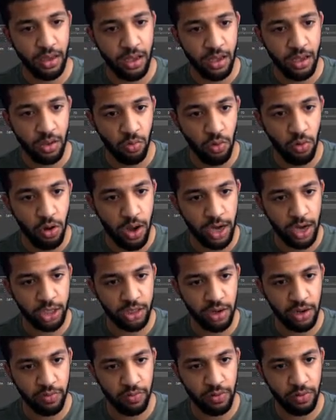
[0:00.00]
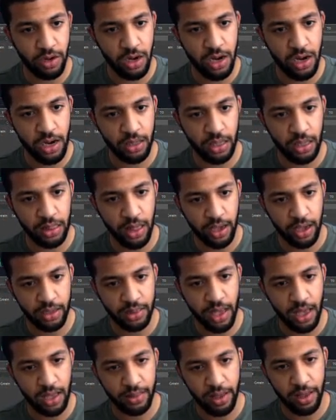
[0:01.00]
Whoa, actually I really like
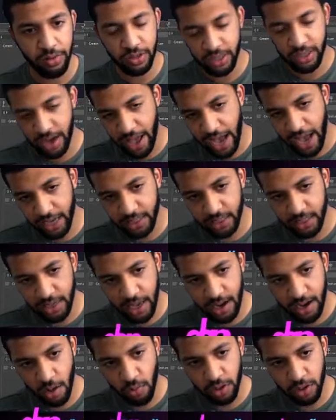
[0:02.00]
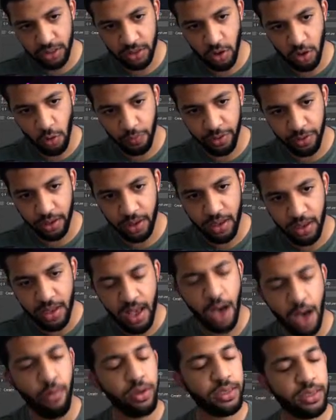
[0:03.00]
that. That was an accident. I wasn't hoping.
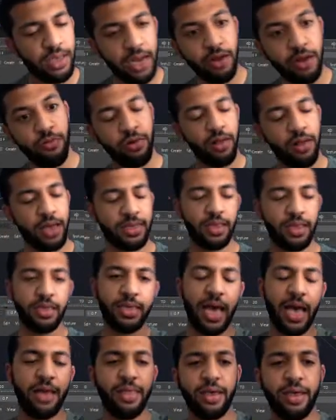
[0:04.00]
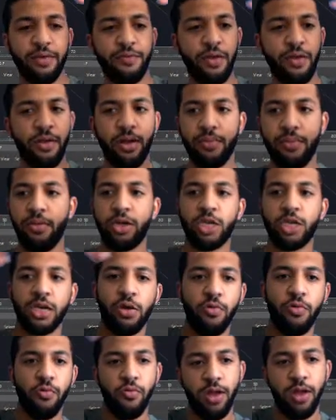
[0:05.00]
I didn't realize that this had like a very much like a
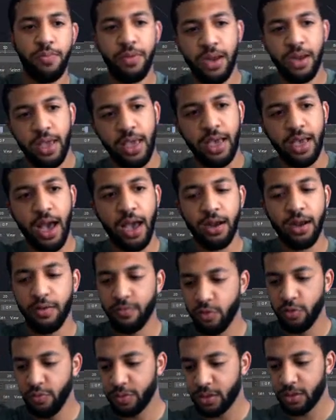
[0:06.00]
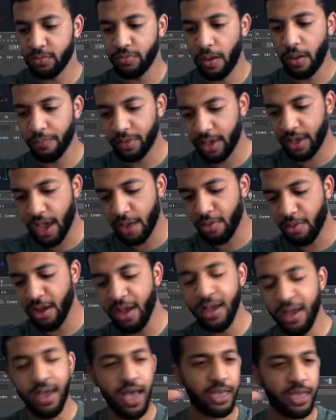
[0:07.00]
ribbony kind of, oops, bumped the camera.
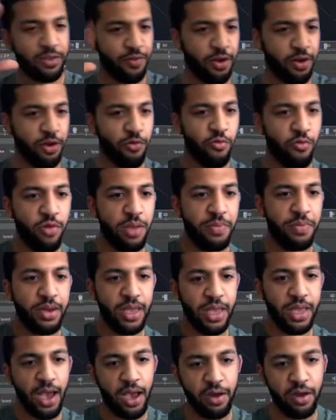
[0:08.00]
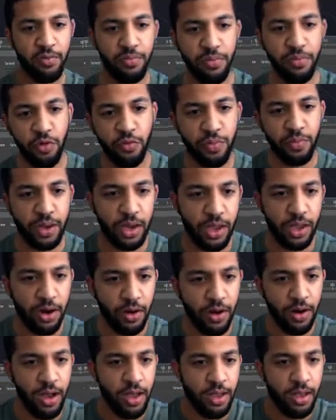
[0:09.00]
It has a very ribbony kind of movement
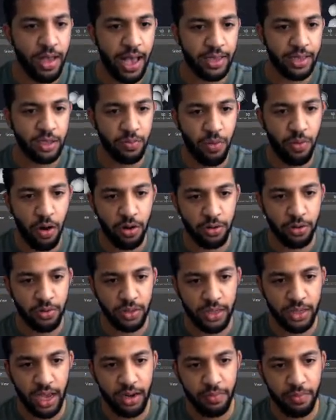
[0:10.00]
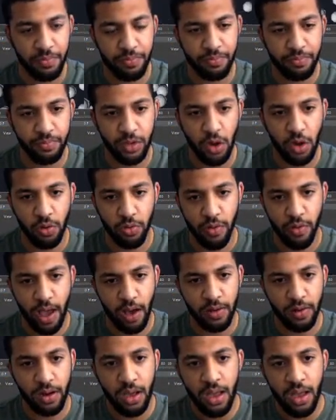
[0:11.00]
here as the particles kind of go
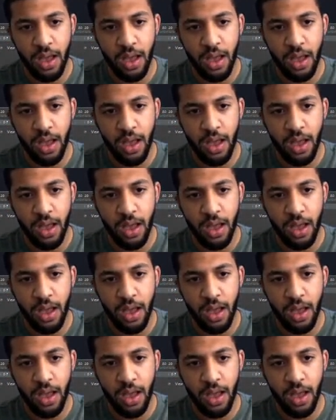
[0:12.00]
around.